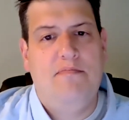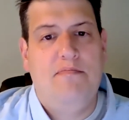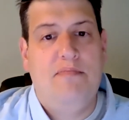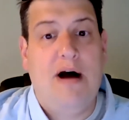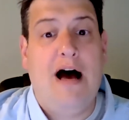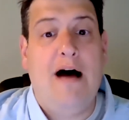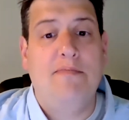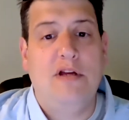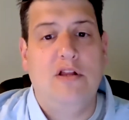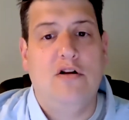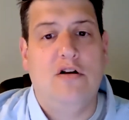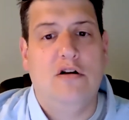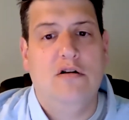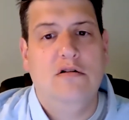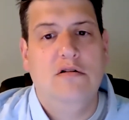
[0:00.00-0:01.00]

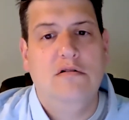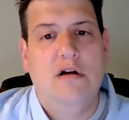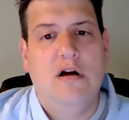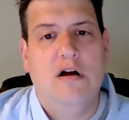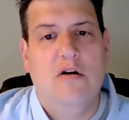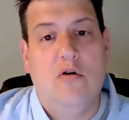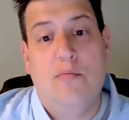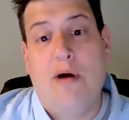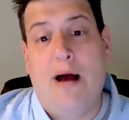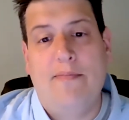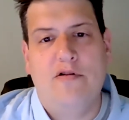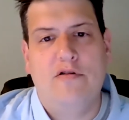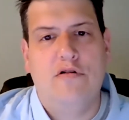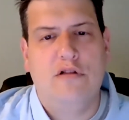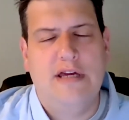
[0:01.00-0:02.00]
popular or
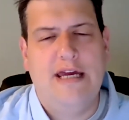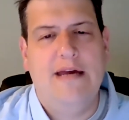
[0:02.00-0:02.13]
popularly